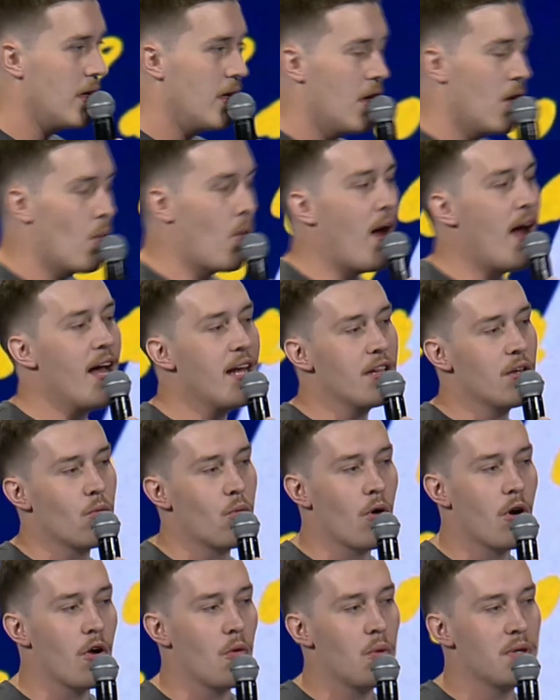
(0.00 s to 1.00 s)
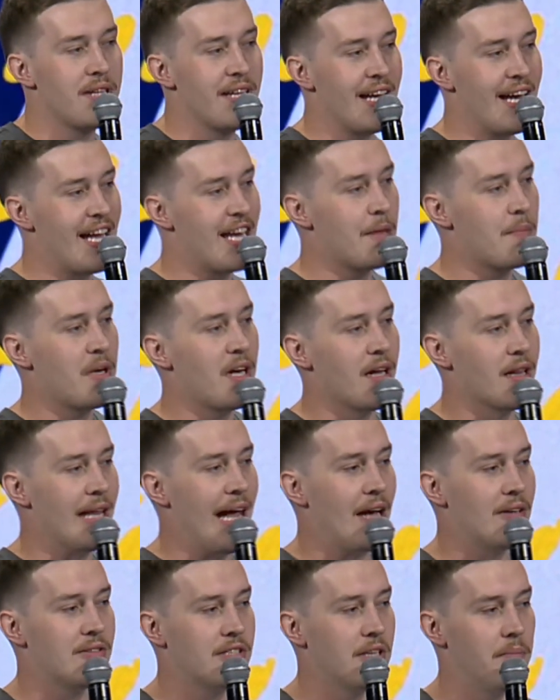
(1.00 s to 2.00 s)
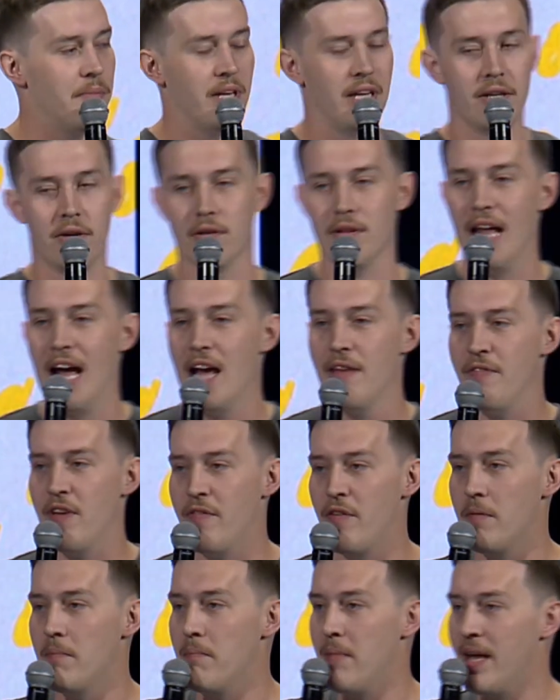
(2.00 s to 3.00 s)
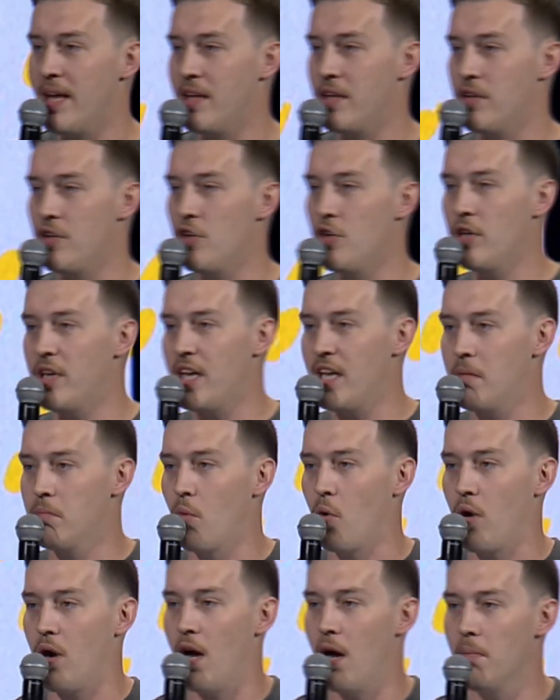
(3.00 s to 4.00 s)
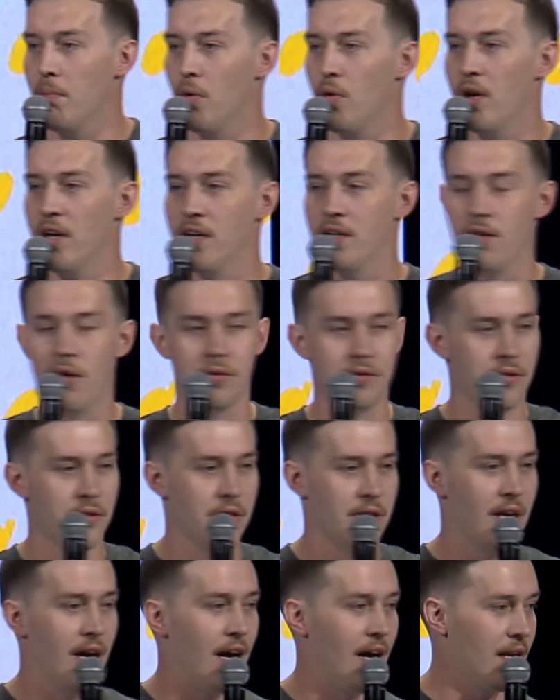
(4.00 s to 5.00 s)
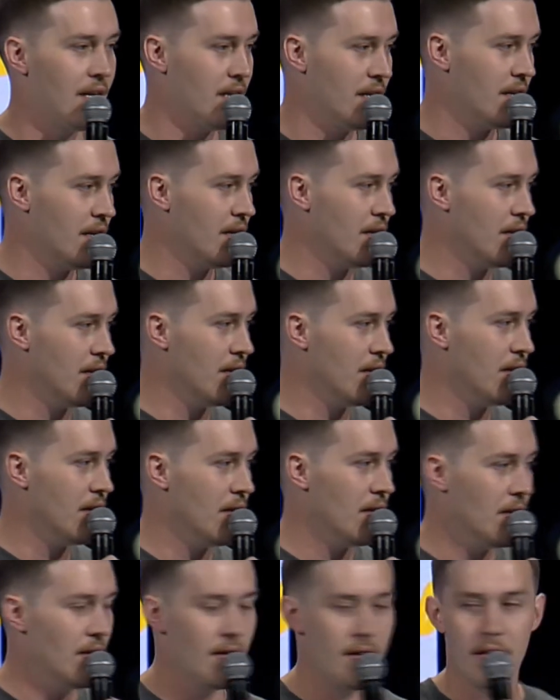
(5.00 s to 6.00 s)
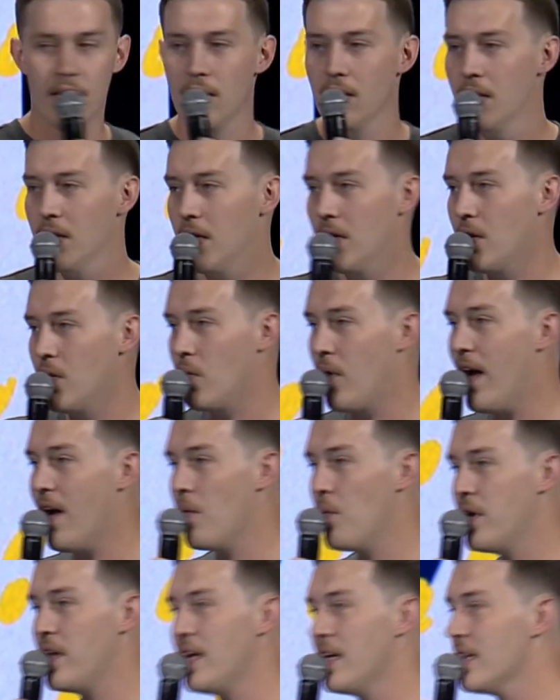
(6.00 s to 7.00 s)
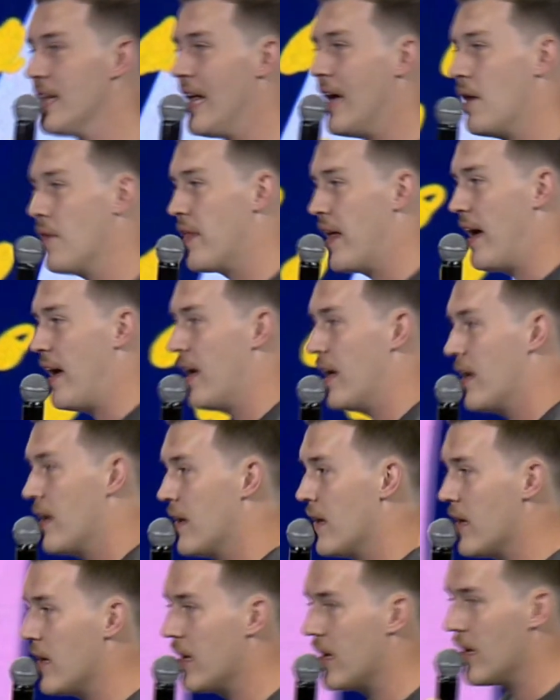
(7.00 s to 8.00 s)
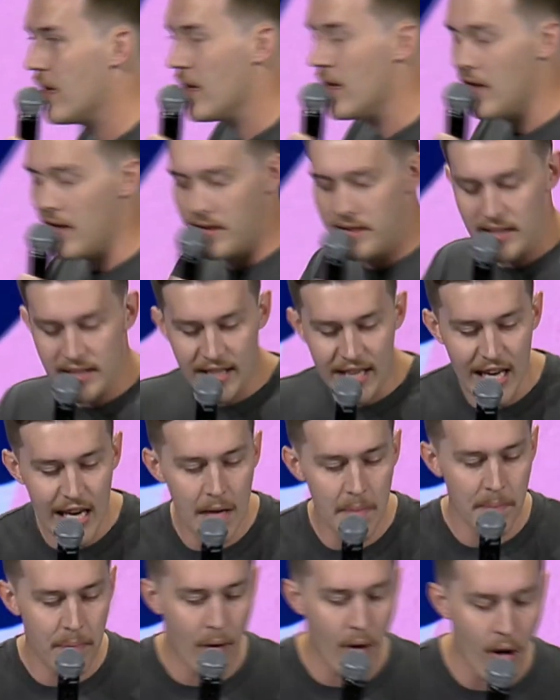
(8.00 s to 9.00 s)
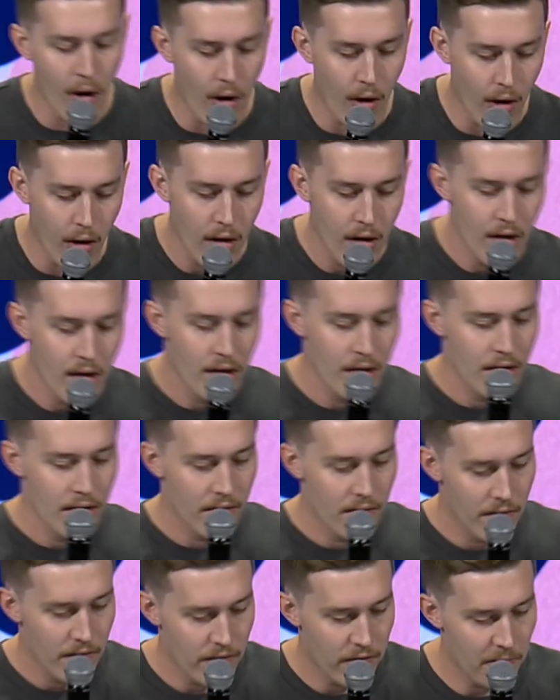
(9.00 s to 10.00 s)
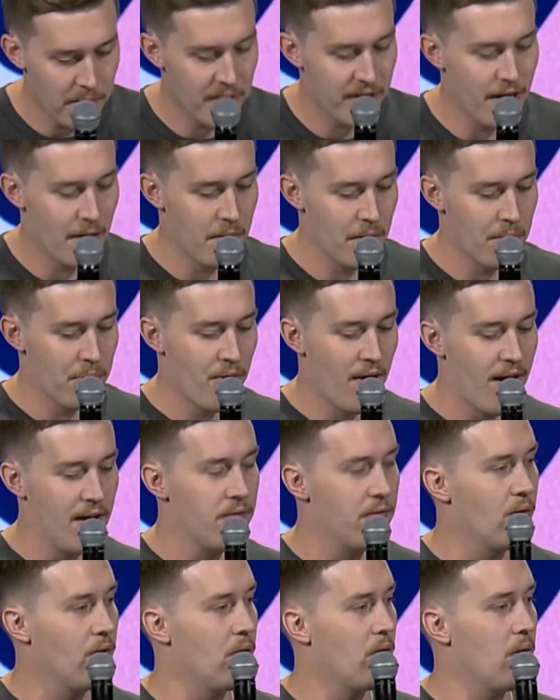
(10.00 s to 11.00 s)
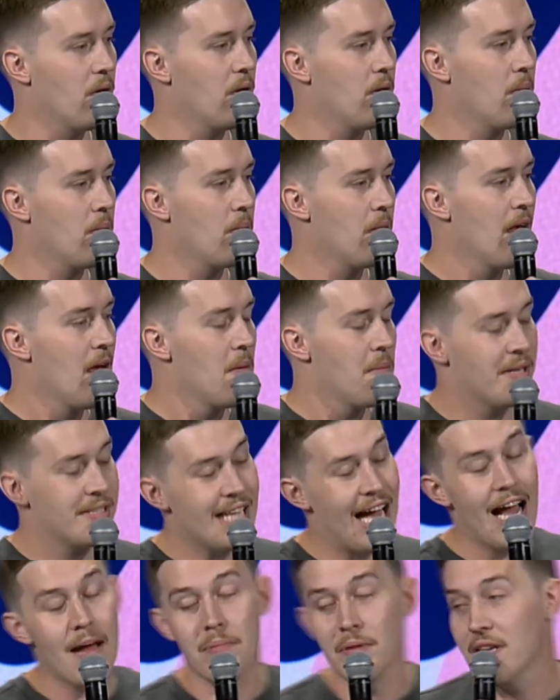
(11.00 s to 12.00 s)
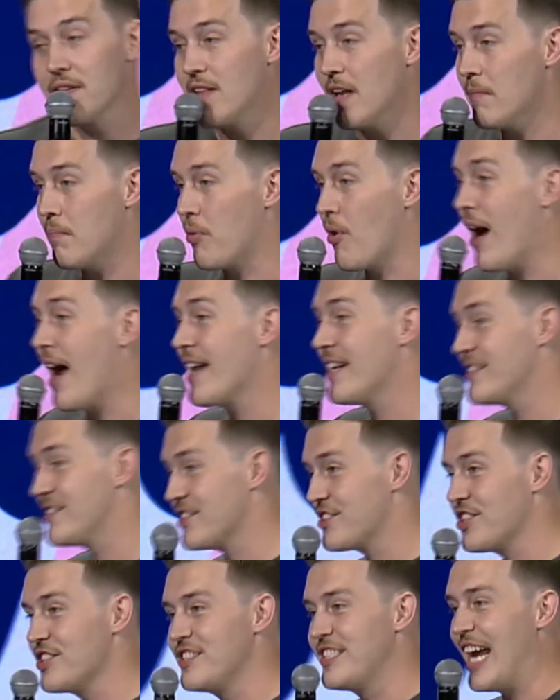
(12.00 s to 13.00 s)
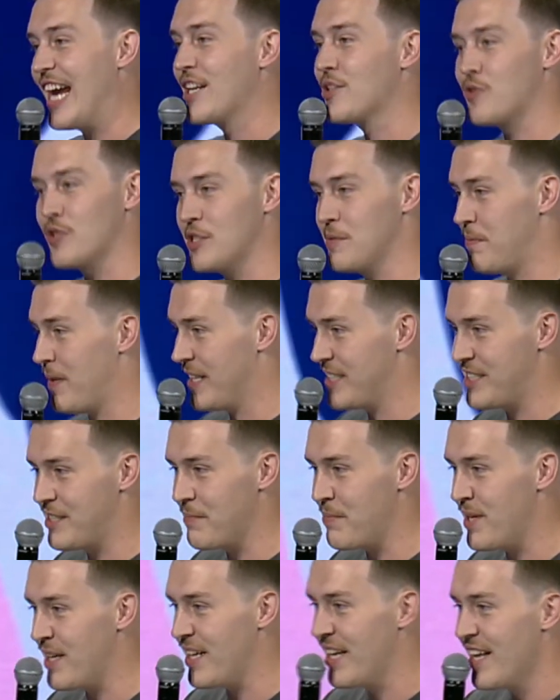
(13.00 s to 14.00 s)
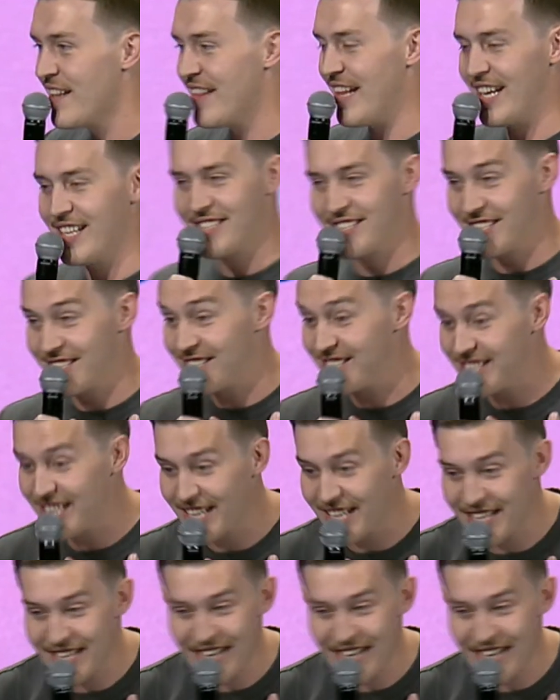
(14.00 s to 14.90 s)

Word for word: Why in the world would the enemy allow something in your life if it meant you getting more humble and closer to God? Why would he allow that? And to keep Paul from becoming prideful. Because I believe that pride is such a dangerous place to be. That is a sin